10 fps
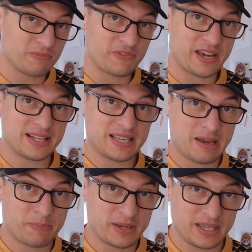fans
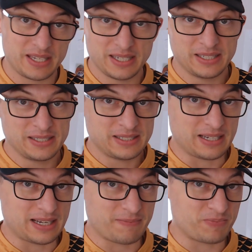happy,
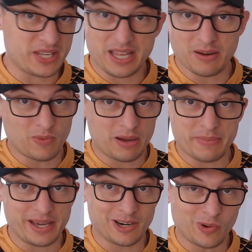10-1,
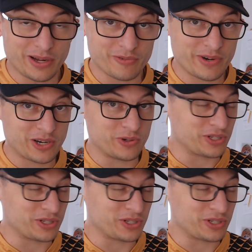man, quite a record.